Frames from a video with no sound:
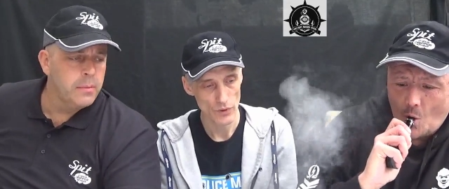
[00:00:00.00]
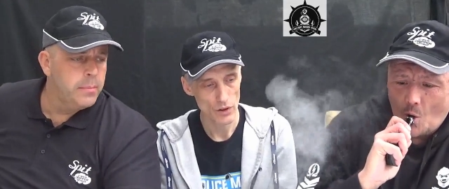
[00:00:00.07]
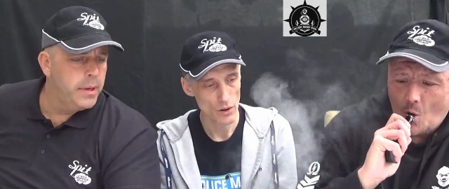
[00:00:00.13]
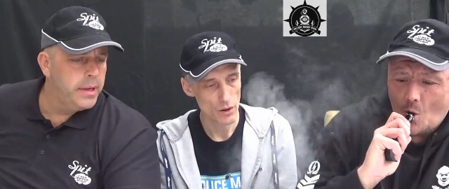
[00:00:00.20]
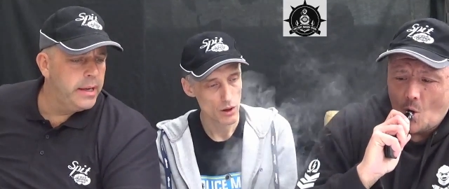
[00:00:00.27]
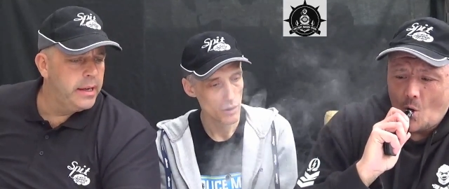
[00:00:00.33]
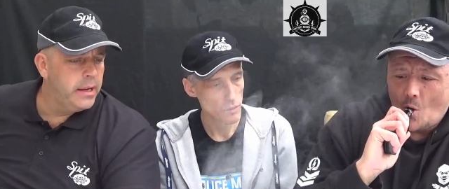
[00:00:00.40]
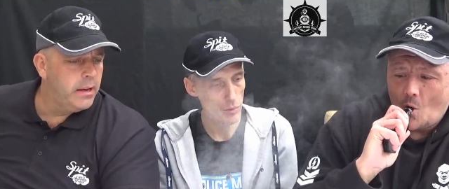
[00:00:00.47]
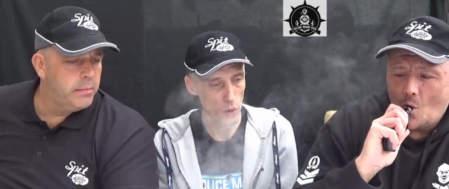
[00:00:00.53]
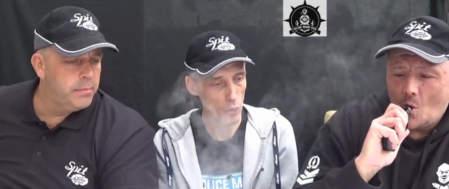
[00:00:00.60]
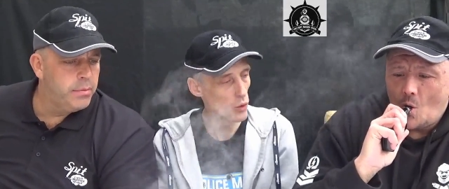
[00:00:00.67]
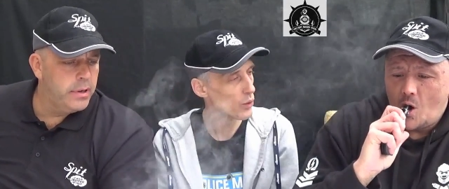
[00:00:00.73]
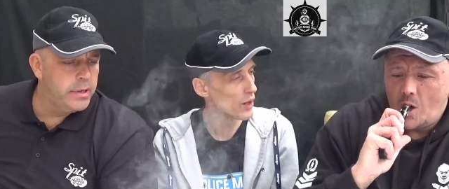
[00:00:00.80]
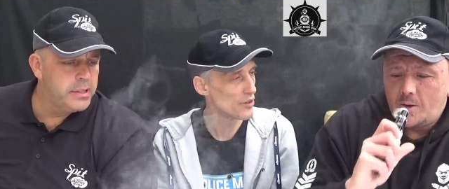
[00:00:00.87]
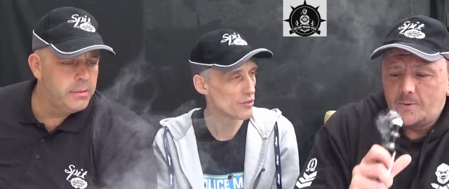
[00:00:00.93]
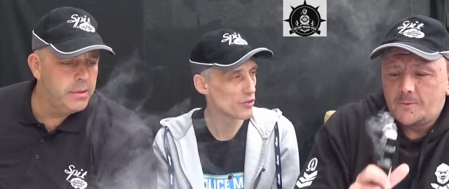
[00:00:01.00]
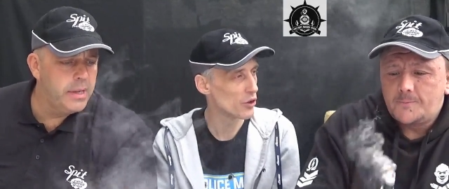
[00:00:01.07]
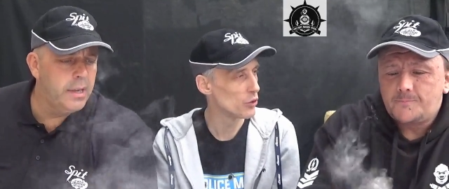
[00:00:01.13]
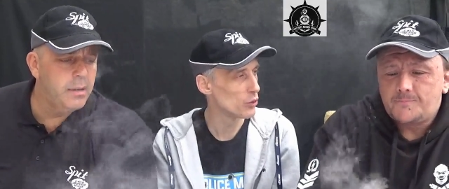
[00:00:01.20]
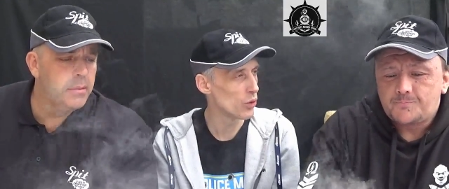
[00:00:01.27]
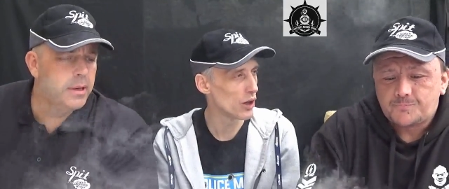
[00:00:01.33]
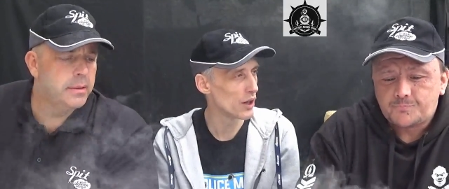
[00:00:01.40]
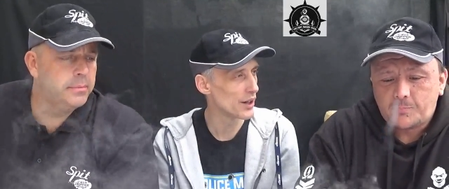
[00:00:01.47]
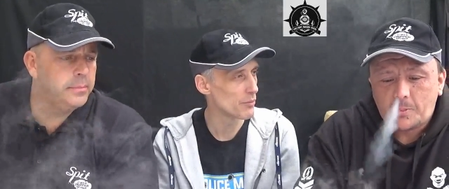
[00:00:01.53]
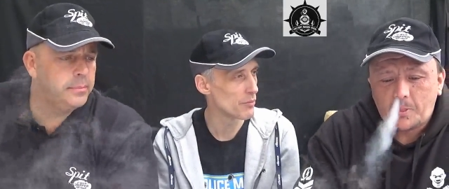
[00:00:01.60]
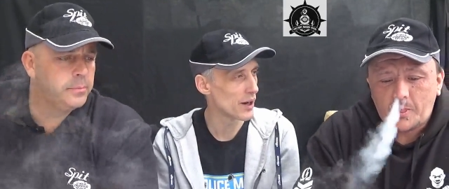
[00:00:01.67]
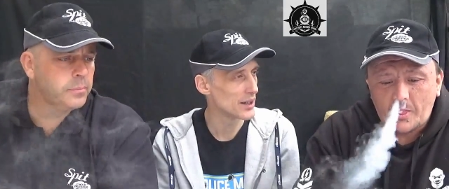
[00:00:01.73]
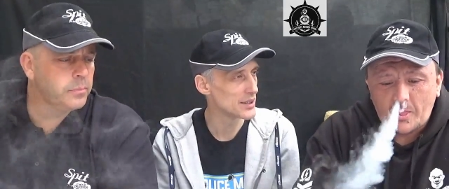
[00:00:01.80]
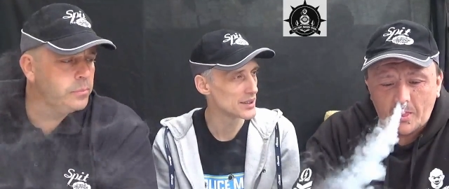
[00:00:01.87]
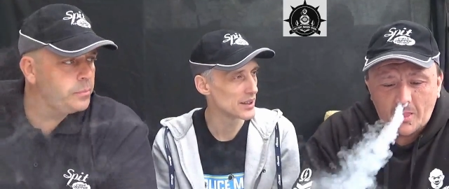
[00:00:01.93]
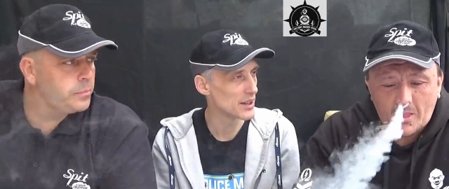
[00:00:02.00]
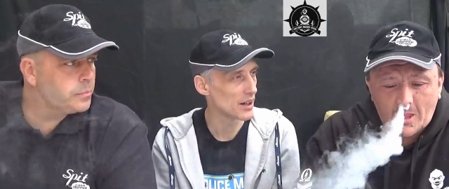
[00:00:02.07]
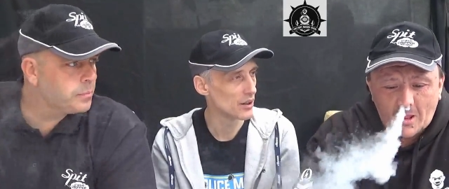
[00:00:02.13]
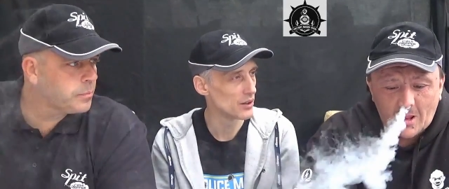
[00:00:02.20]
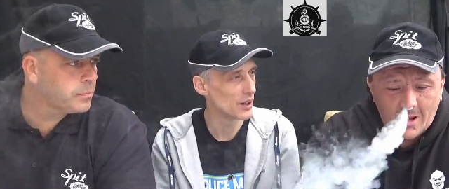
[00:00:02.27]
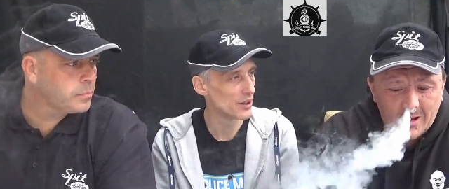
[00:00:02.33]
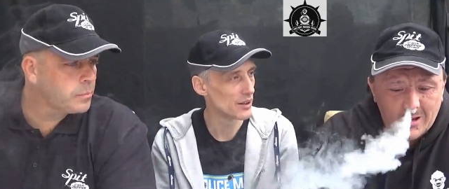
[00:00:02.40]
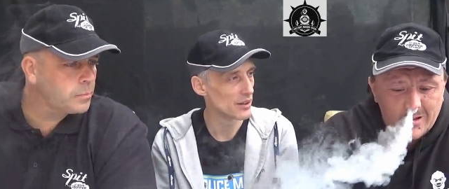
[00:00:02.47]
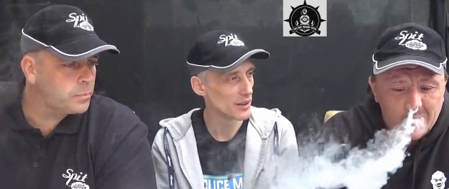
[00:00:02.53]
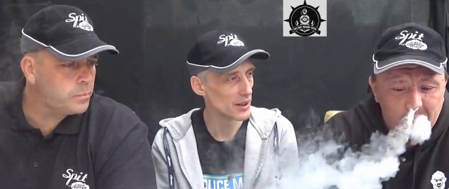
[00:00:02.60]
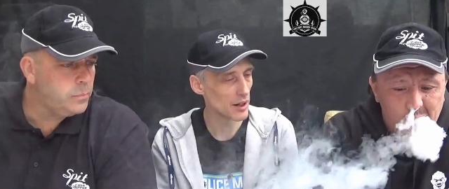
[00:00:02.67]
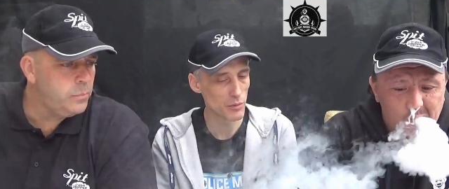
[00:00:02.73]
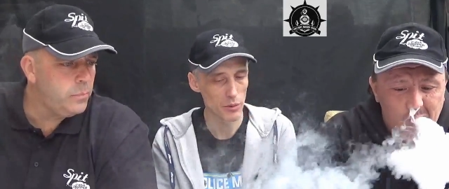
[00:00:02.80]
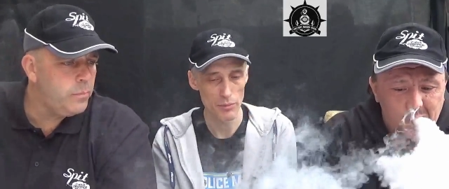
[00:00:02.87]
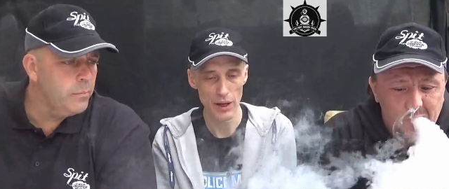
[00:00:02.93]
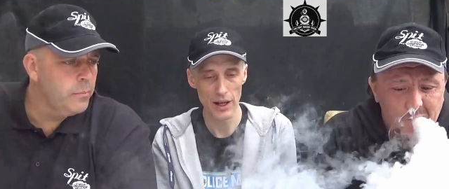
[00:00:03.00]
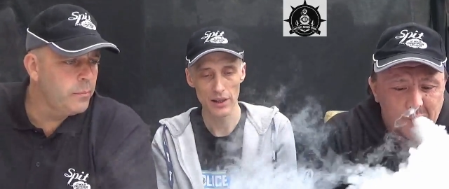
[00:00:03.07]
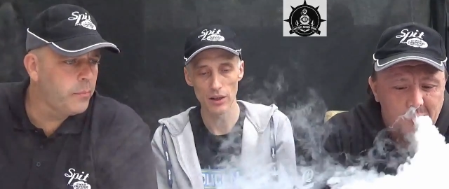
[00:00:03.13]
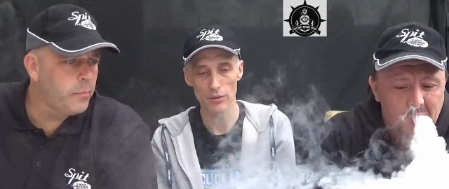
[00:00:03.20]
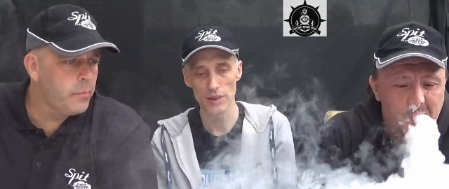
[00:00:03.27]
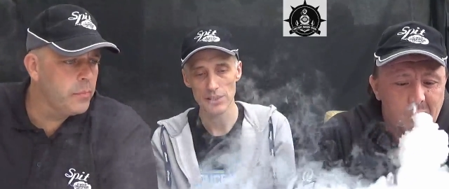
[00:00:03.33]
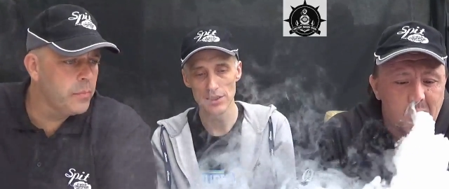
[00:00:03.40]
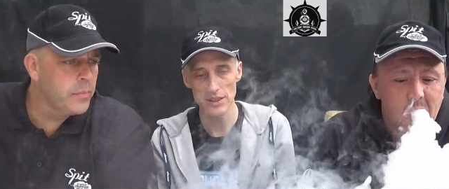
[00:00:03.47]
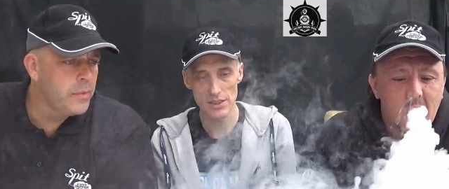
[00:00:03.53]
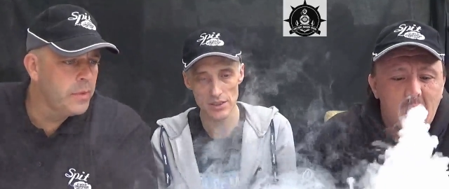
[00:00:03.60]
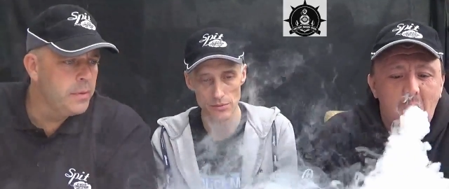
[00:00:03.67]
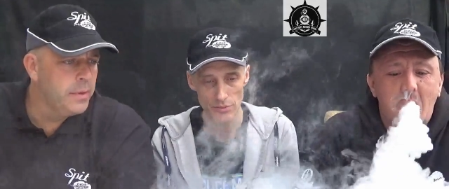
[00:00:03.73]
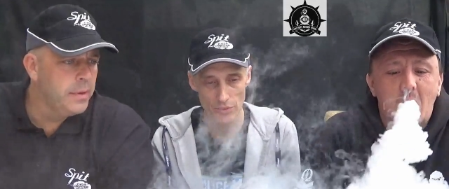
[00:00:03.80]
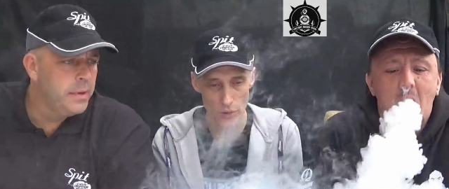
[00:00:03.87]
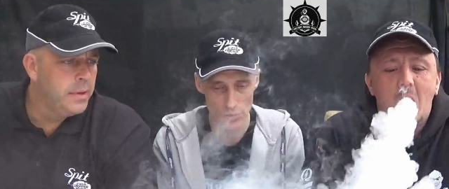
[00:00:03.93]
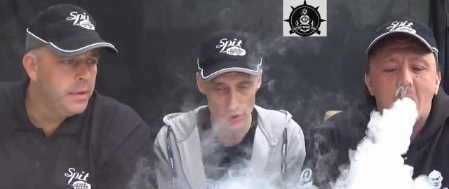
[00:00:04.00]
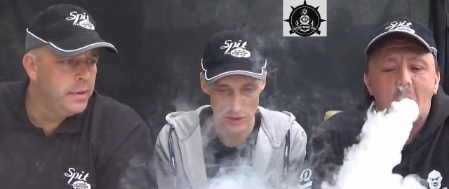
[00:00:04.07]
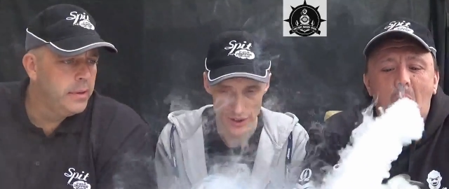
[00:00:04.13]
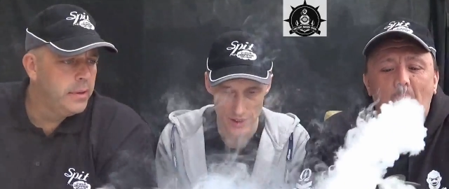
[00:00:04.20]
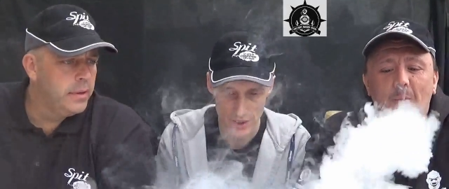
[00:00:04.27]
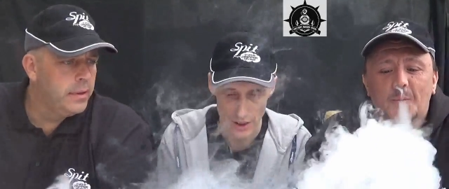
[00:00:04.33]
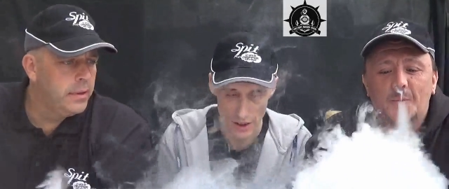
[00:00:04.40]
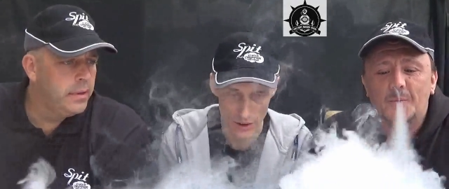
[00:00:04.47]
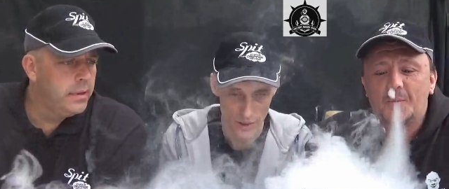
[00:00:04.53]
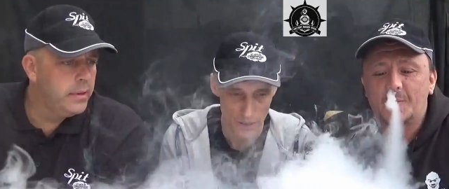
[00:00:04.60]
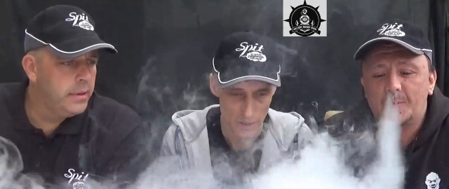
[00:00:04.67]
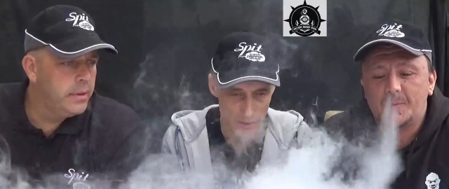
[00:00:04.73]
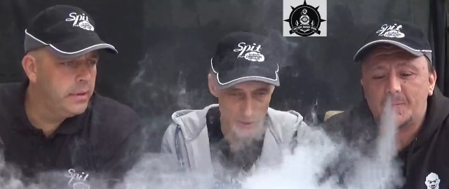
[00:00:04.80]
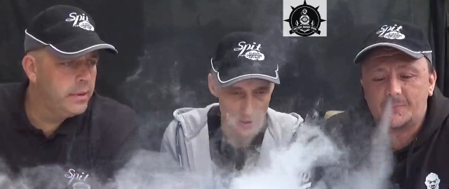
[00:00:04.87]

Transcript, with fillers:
Speaker 1: But yeah, I'm all the way through. What one. an amazing cola! Come on, back up let's hear some views on this cola.